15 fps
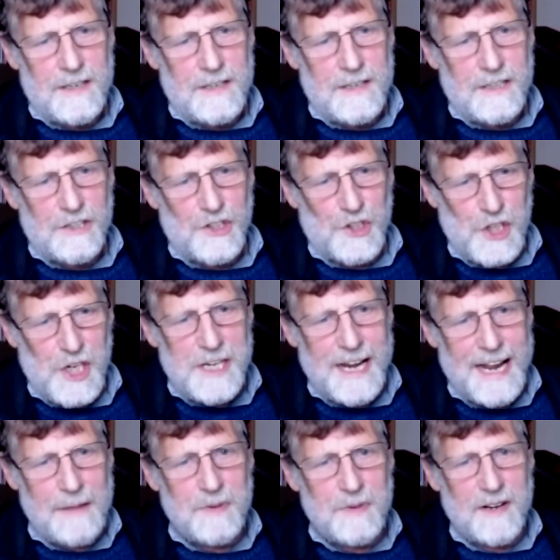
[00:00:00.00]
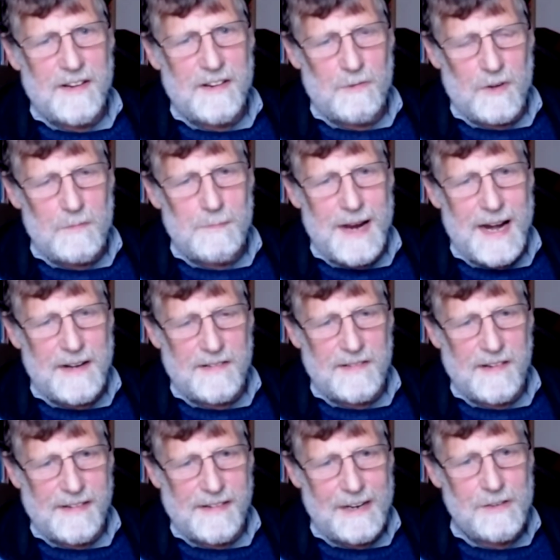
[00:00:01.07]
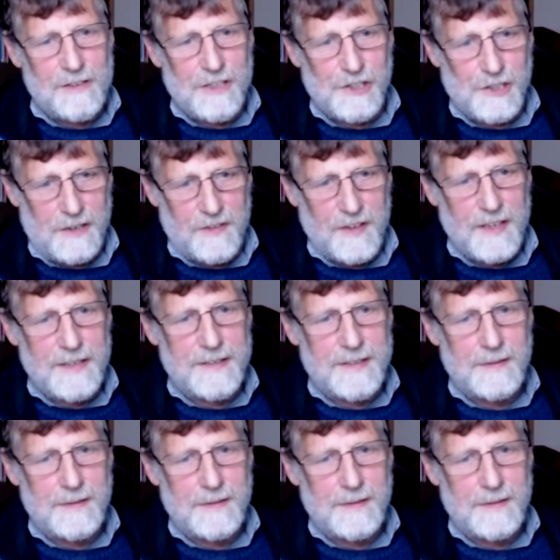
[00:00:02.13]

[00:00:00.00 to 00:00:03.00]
shit happens, what matters is how you shovel it.